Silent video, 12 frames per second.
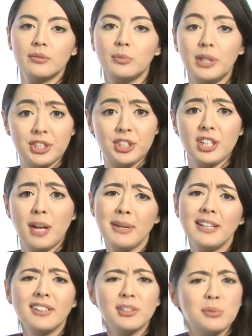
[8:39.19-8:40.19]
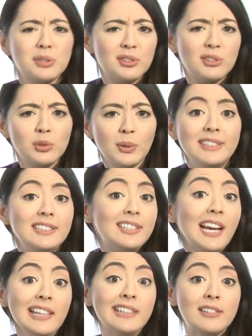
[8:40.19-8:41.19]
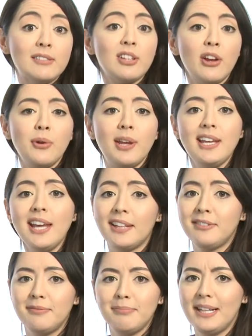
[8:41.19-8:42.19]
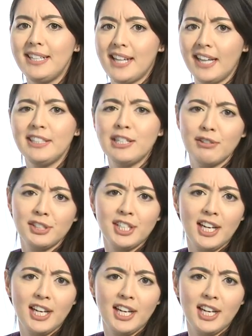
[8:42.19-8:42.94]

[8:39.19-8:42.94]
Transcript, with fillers: Which, I mean, this was 2010, so he hadn't played Candy Crush